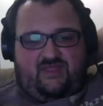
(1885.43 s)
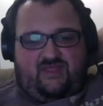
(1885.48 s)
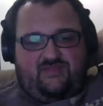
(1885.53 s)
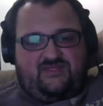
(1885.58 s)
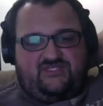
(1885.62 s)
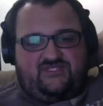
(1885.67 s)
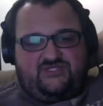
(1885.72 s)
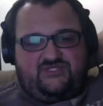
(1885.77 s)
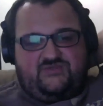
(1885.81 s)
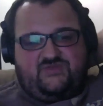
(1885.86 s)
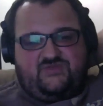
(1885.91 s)

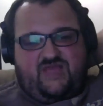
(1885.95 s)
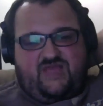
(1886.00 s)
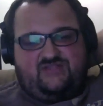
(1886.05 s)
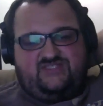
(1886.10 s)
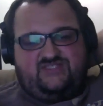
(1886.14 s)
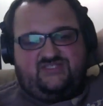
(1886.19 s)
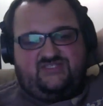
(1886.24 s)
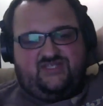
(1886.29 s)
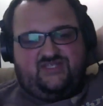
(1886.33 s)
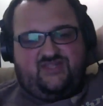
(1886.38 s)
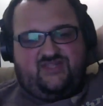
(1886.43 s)

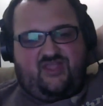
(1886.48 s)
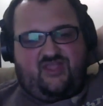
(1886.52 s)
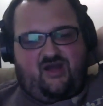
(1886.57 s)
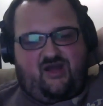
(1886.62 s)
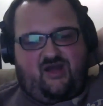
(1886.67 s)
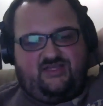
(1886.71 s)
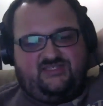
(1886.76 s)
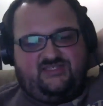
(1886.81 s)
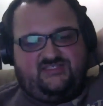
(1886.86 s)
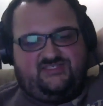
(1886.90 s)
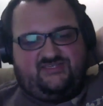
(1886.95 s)
2000s, in the
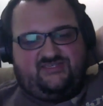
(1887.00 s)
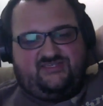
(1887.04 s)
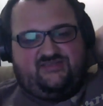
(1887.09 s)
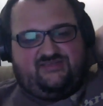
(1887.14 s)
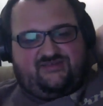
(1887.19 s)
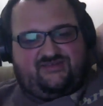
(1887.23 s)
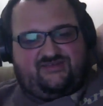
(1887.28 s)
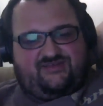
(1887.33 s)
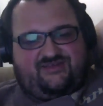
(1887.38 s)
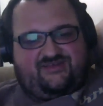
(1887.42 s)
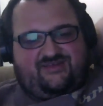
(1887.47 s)
Audis,
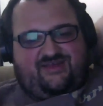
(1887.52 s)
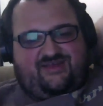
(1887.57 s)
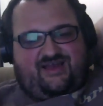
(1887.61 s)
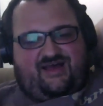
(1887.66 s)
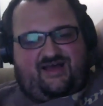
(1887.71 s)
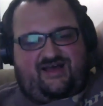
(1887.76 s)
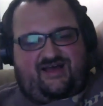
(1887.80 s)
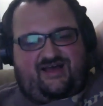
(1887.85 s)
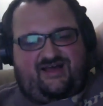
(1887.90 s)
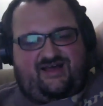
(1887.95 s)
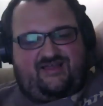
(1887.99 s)

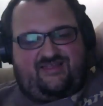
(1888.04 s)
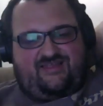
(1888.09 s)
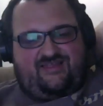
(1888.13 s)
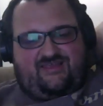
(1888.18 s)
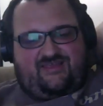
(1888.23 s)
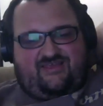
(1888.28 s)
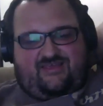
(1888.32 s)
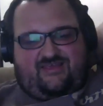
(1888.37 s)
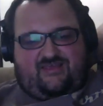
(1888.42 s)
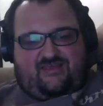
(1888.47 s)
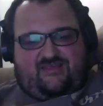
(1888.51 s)

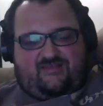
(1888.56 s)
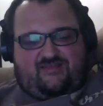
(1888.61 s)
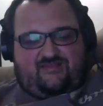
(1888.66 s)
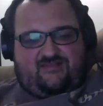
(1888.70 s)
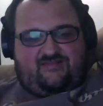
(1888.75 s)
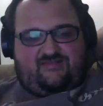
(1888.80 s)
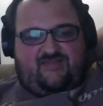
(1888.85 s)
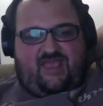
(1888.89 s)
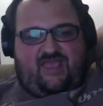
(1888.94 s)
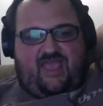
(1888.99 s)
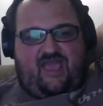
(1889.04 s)

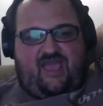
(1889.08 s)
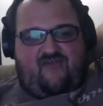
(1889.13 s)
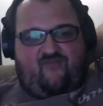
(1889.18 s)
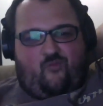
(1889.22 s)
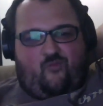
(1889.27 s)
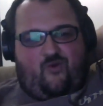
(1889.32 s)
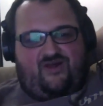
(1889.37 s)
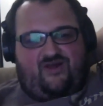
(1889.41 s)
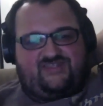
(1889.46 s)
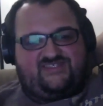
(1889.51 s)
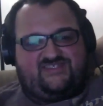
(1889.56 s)
they have
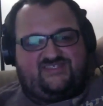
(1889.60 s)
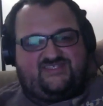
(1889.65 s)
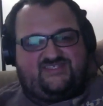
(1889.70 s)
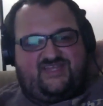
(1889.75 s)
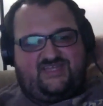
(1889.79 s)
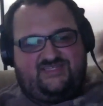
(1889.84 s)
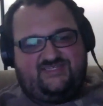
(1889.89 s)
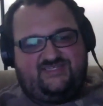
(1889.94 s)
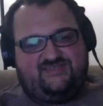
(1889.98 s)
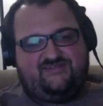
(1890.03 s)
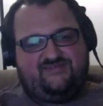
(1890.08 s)
one
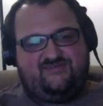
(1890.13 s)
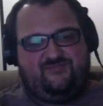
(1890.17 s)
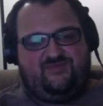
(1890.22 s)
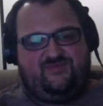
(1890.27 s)
seat